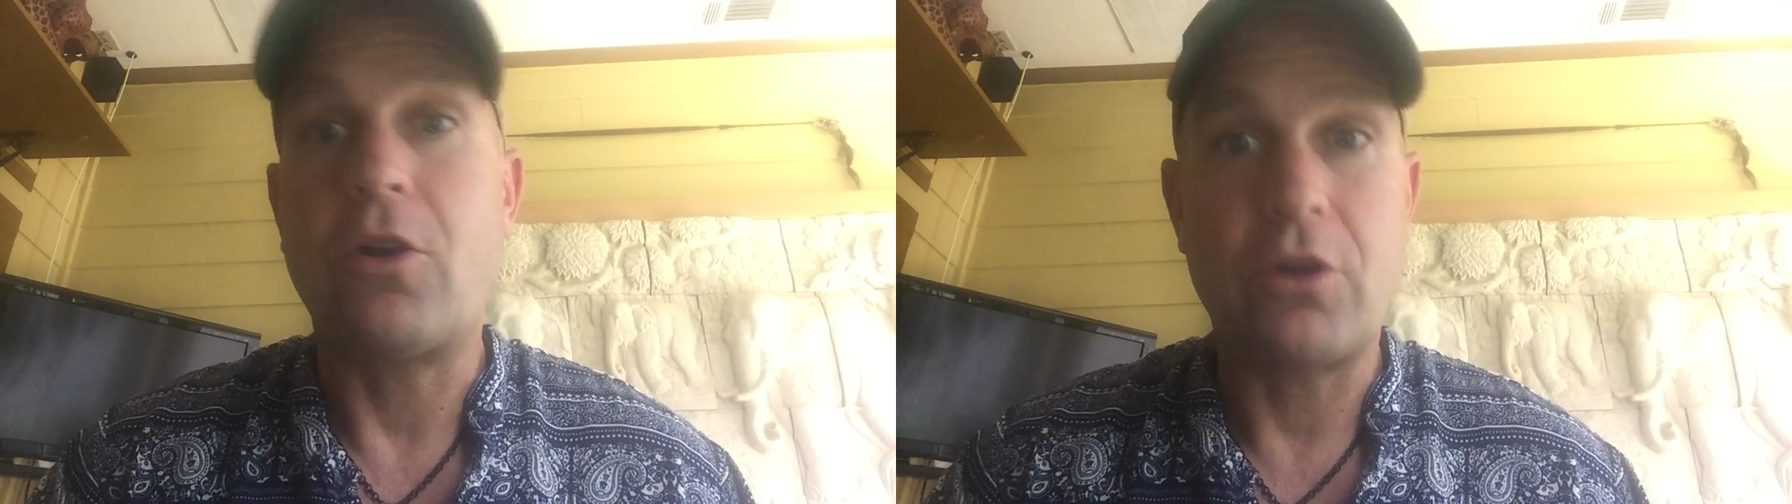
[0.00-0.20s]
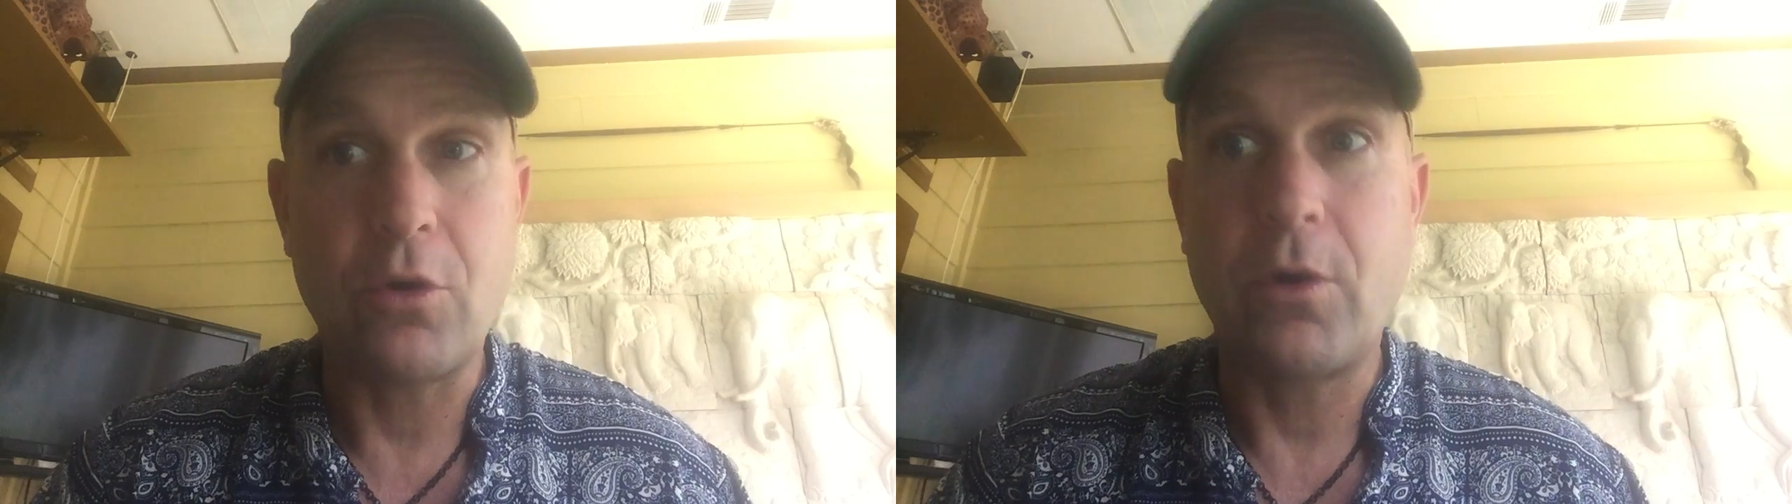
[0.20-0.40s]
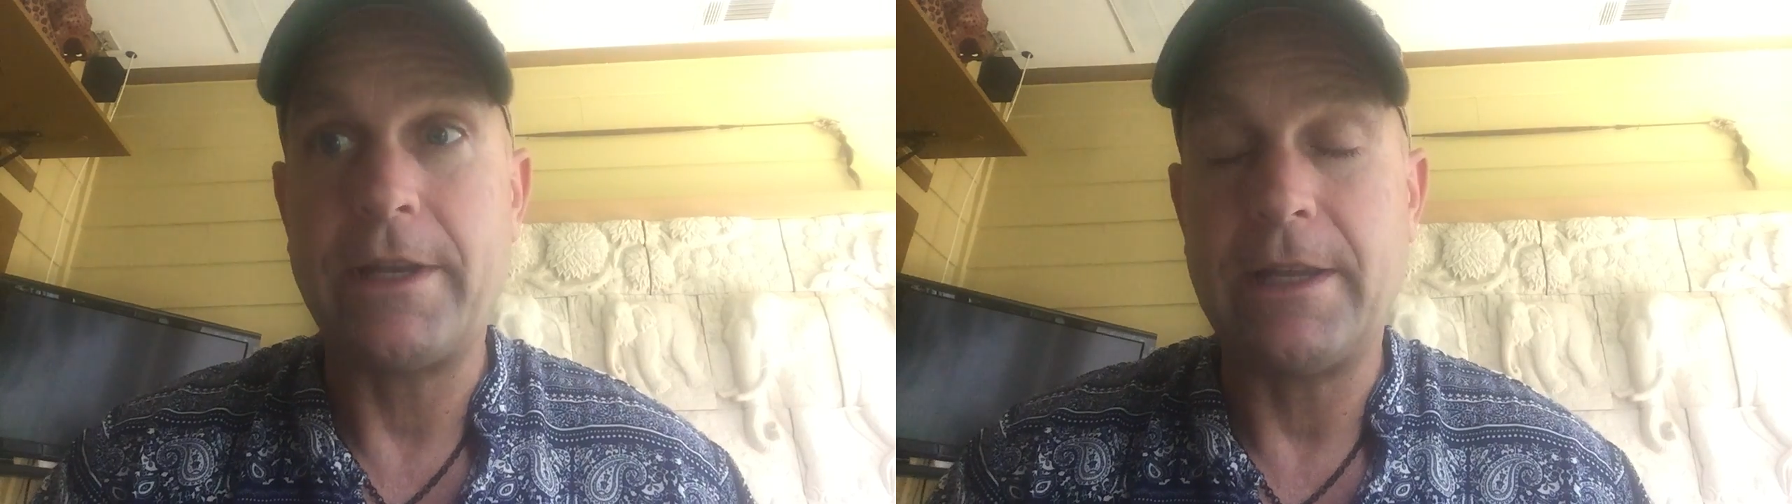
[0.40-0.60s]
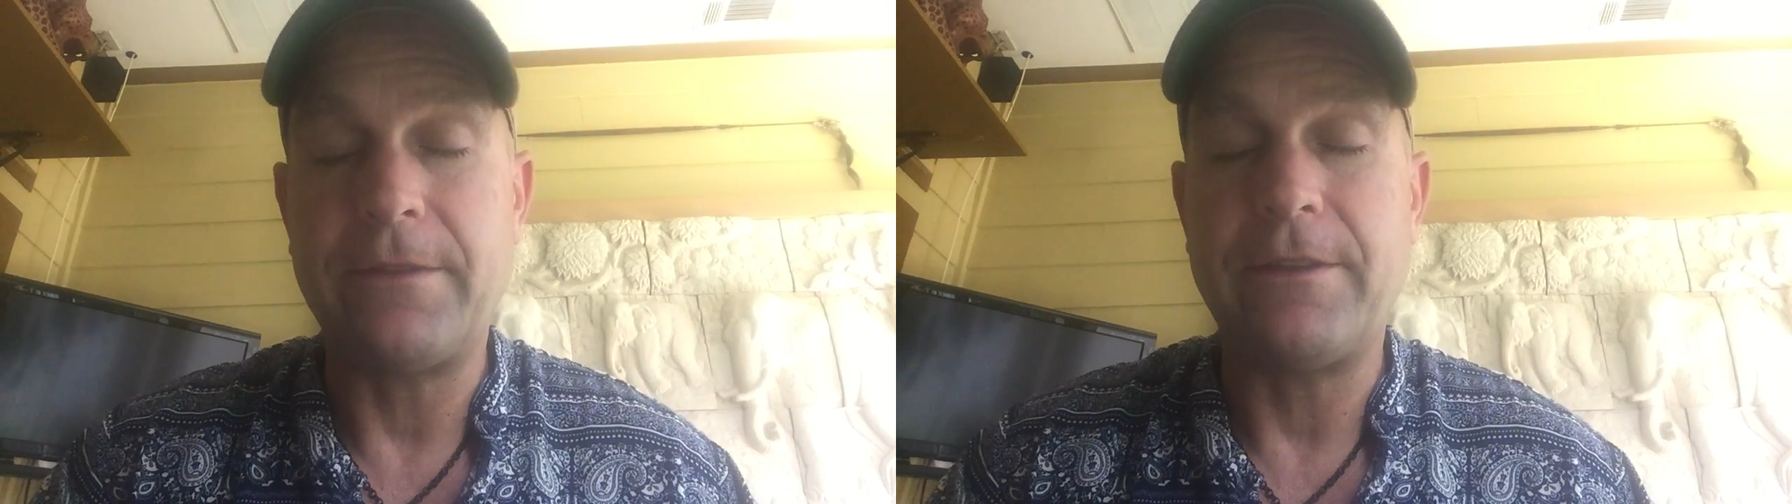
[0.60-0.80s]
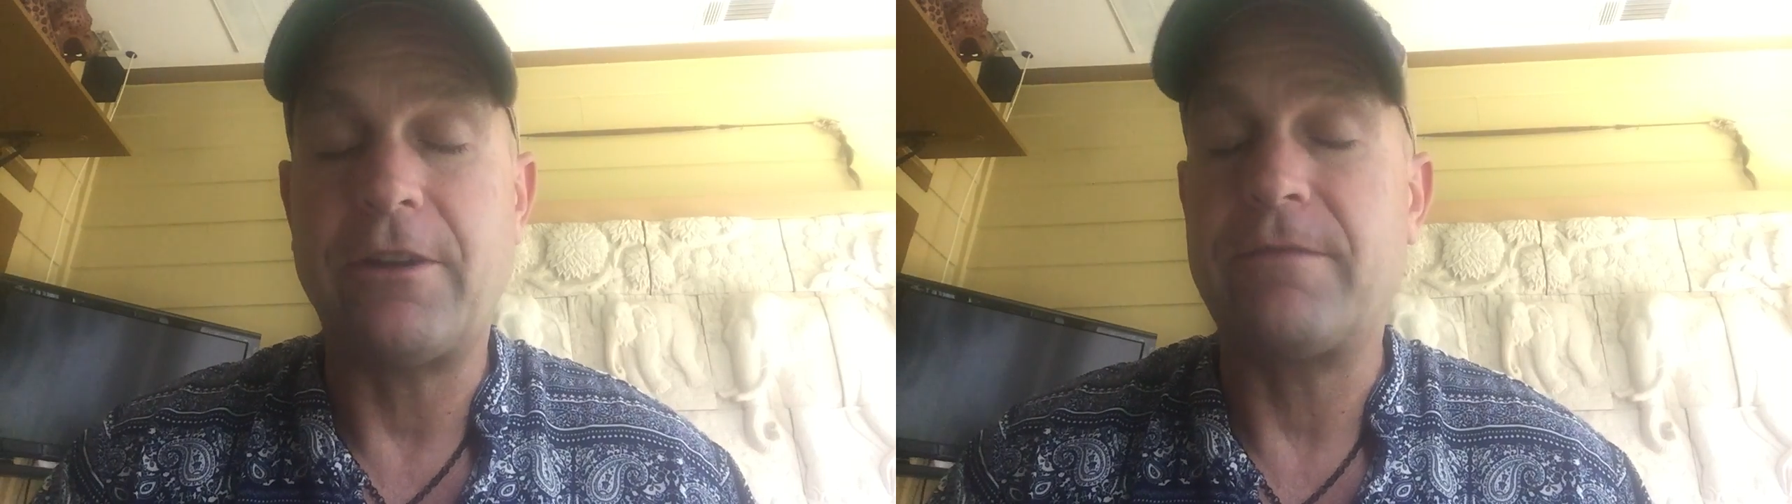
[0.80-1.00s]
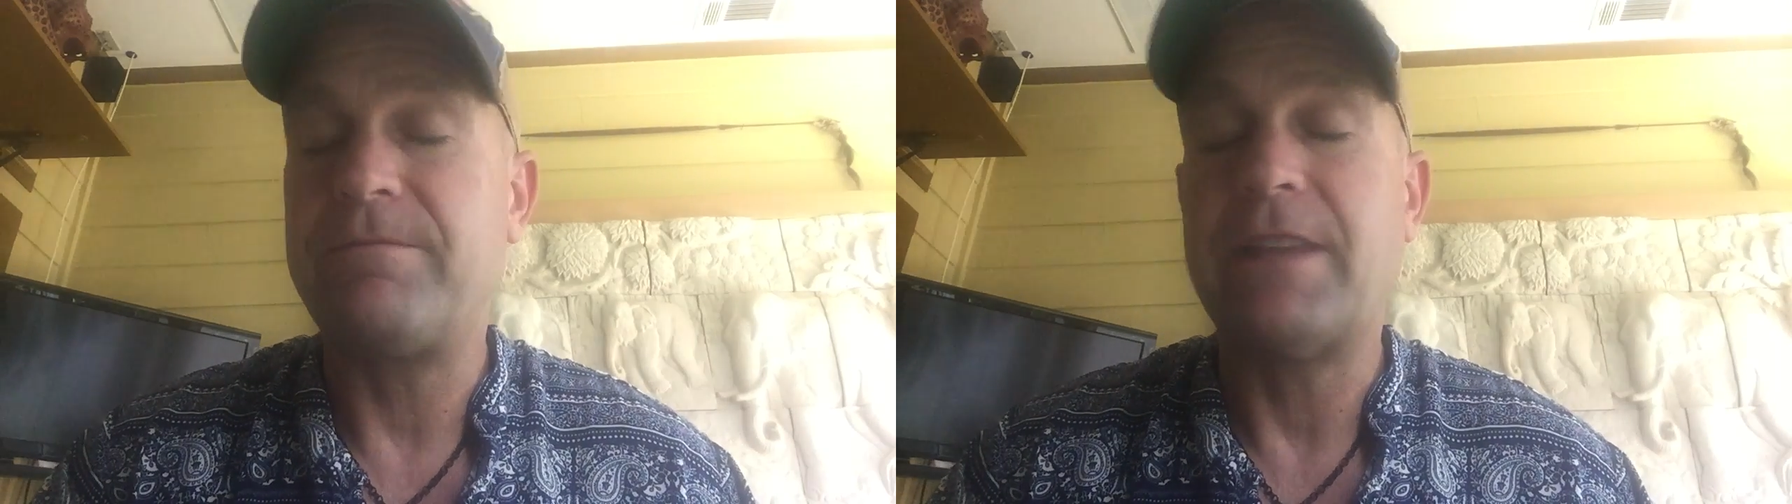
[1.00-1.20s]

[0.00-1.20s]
or Hanoi to get there.